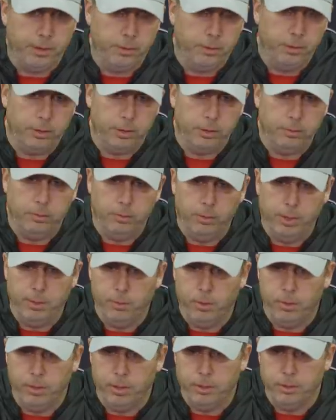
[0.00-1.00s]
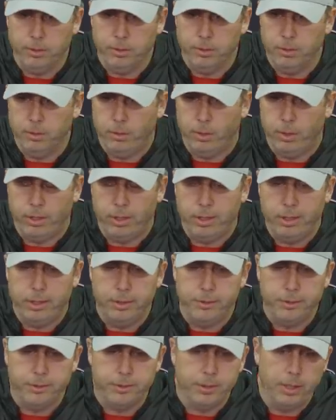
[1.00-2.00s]
you're looking way more into it than what it
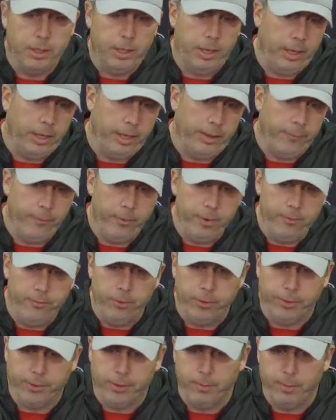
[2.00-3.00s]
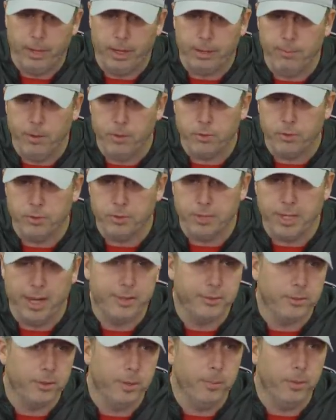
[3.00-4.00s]
is. Um, we feel good about it. Most of those
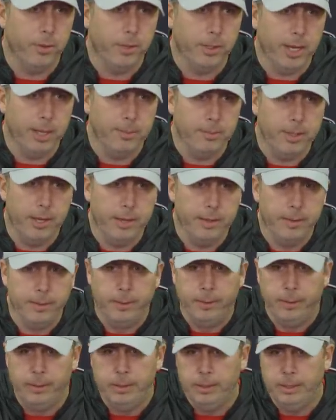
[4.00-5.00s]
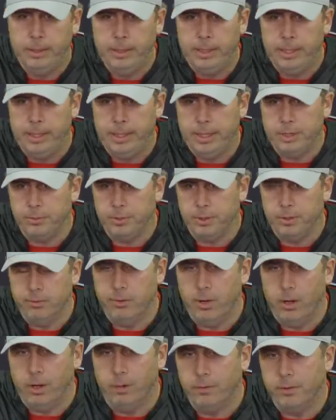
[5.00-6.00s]
guys are up on game day, and as we
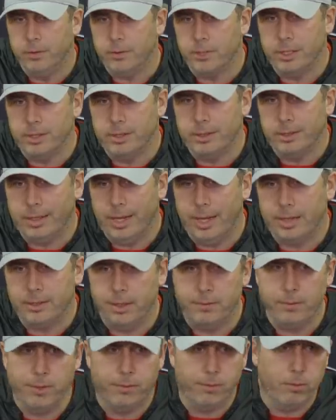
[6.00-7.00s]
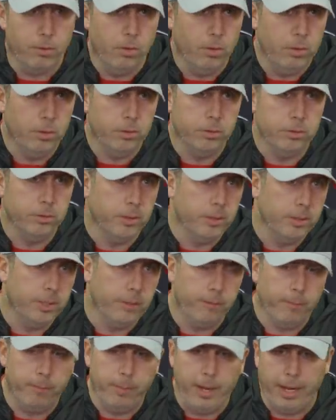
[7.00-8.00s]
evolve in the season, guys have different roles, and
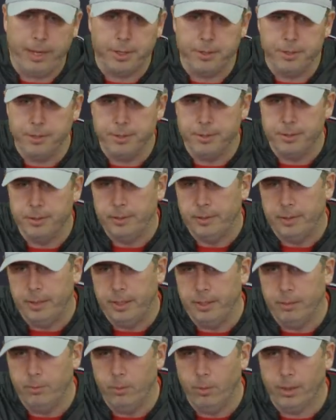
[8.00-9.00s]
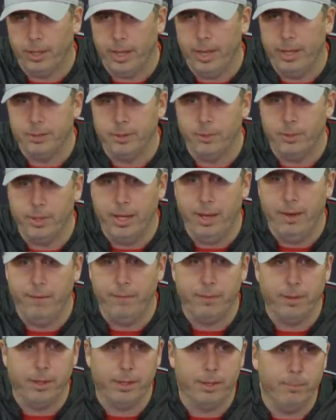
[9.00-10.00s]
different packages, and the more guys that we
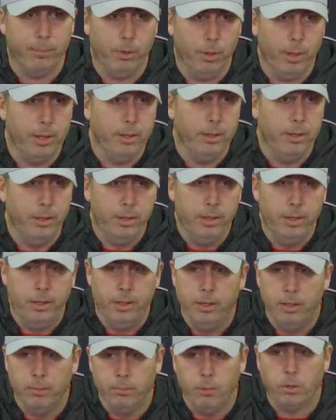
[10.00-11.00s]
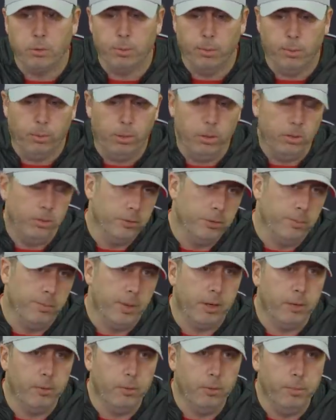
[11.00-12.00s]
have that can play multiple roles, the
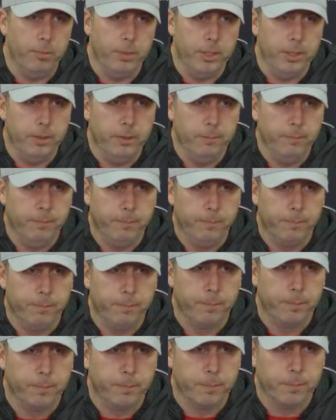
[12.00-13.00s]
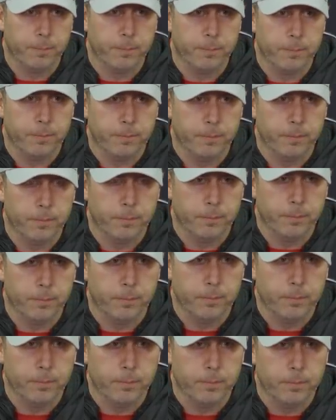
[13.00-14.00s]
better we will be. It is part
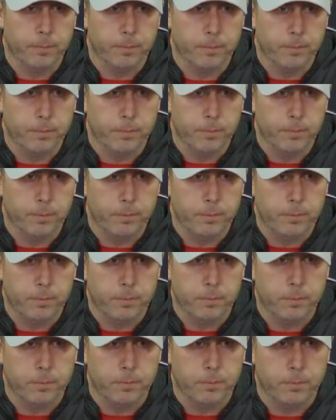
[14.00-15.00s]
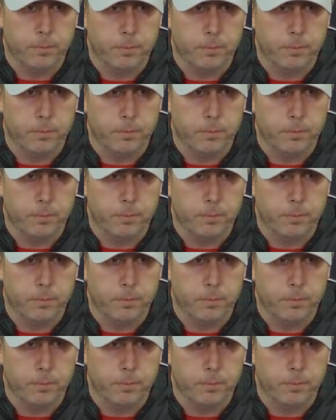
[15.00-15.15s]
of that, and, and